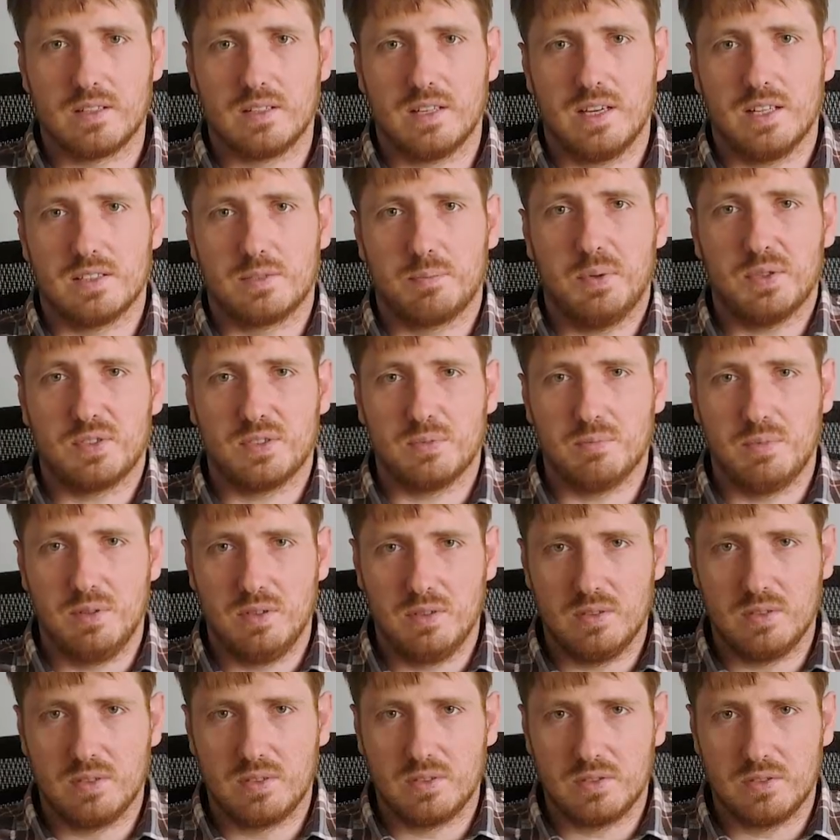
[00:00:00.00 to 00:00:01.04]
as
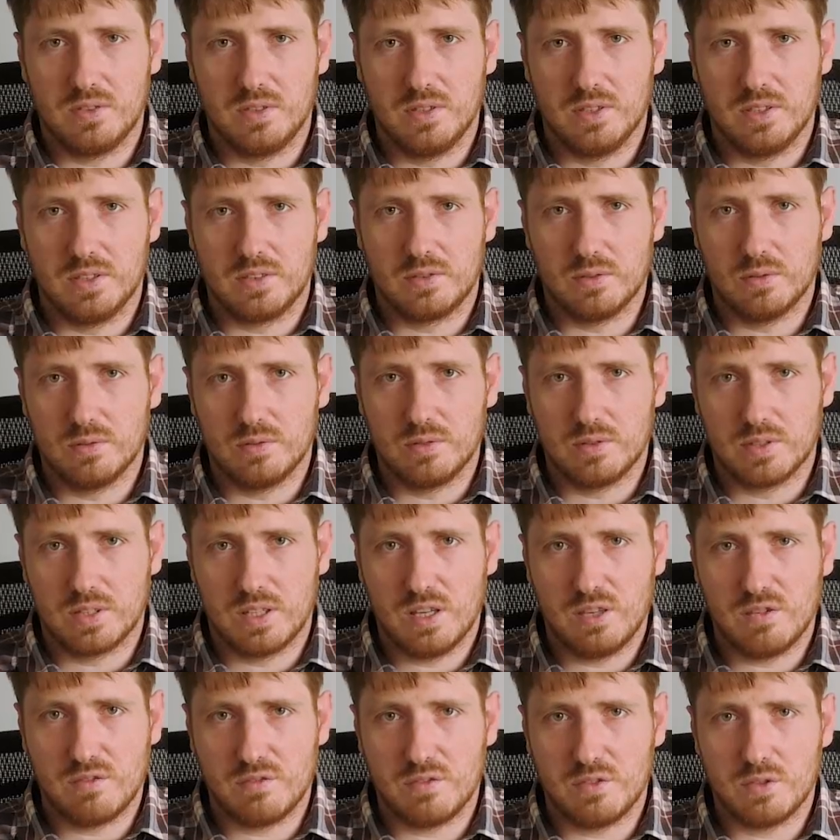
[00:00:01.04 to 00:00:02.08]
possible, to
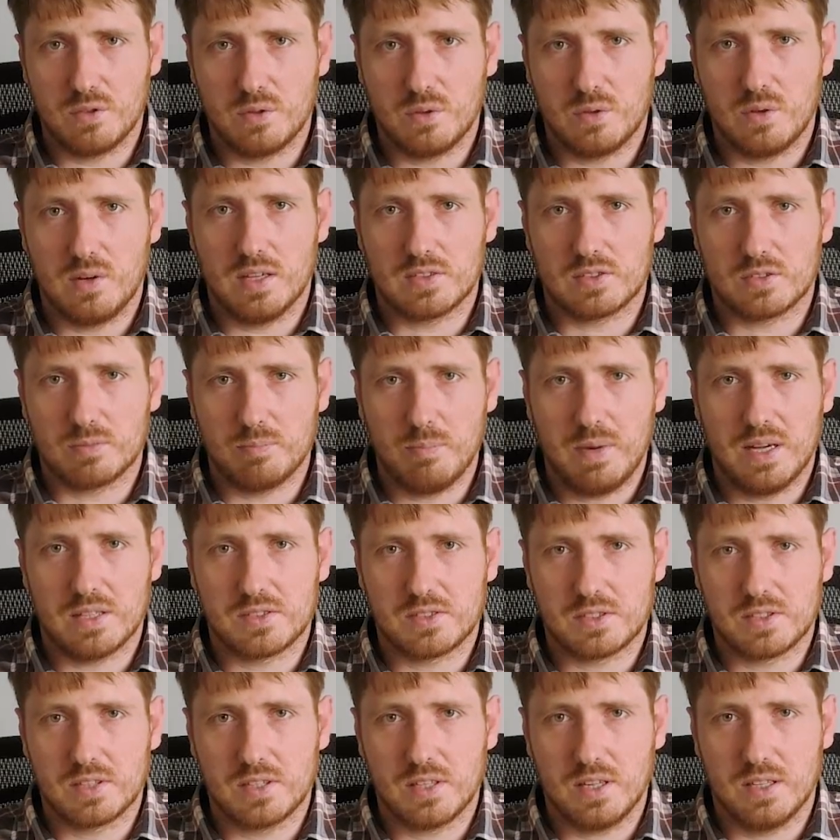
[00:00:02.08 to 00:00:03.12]
give you as
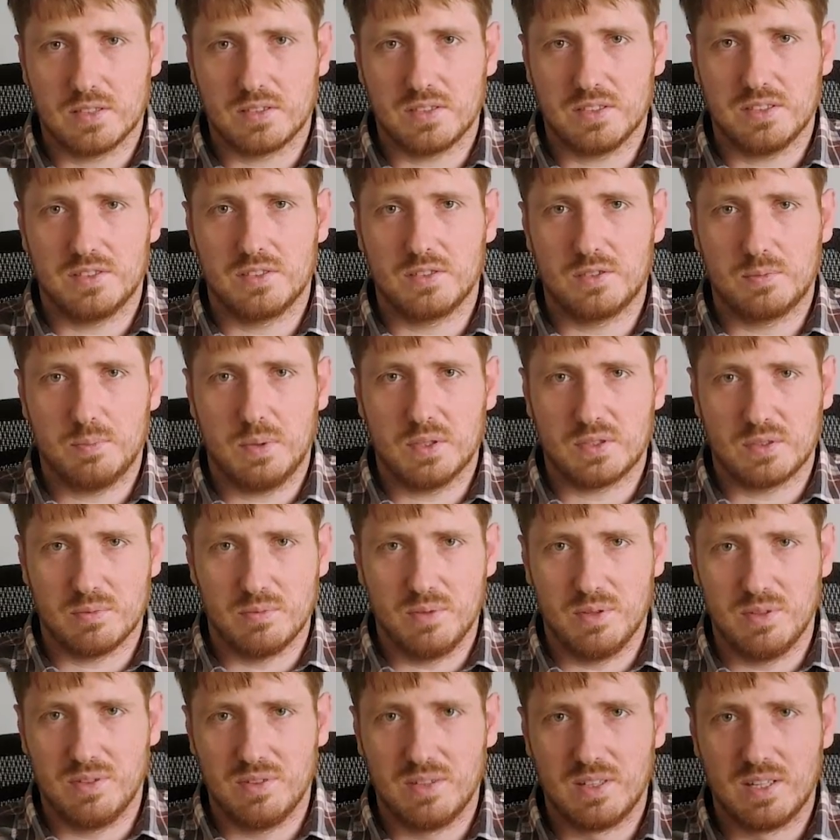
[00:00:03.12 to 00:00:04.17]
much as it is
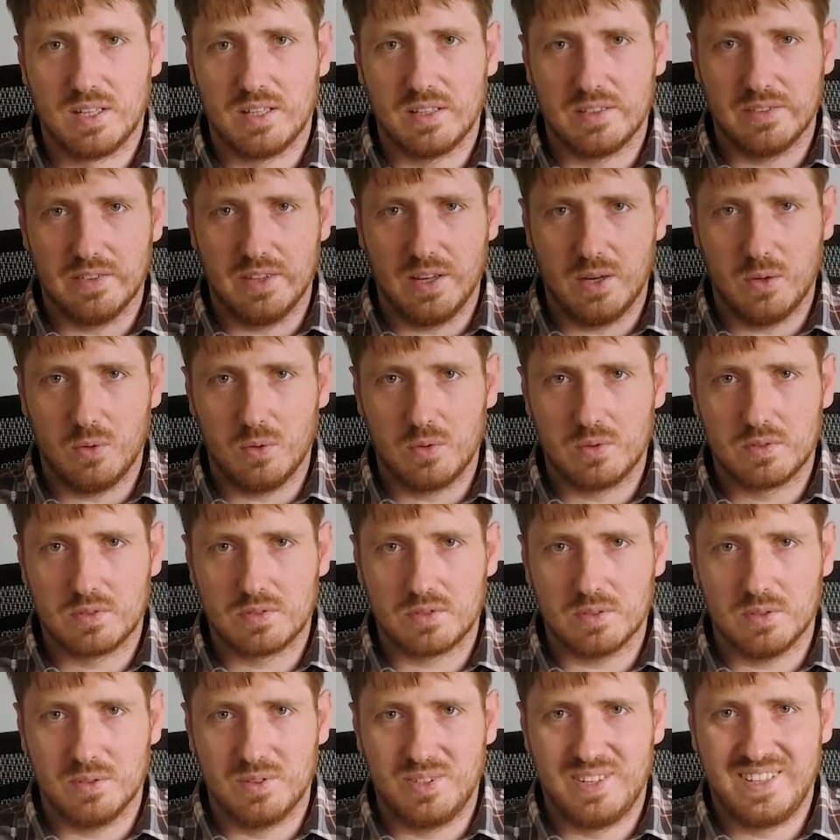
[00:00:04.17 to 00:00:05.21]
possible now.
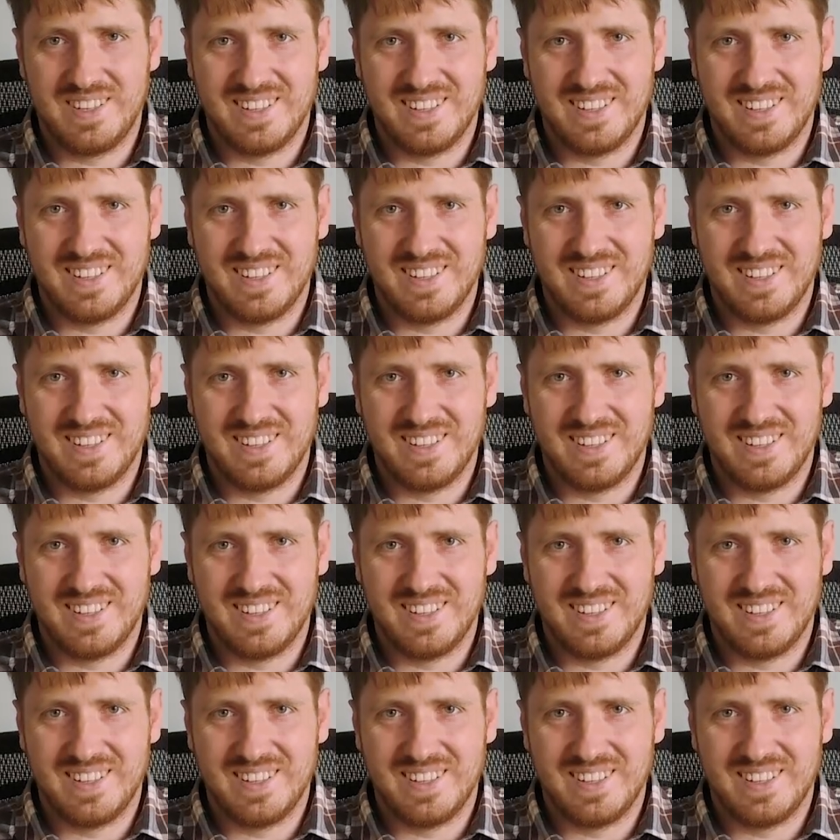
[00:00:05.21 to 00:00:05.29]
So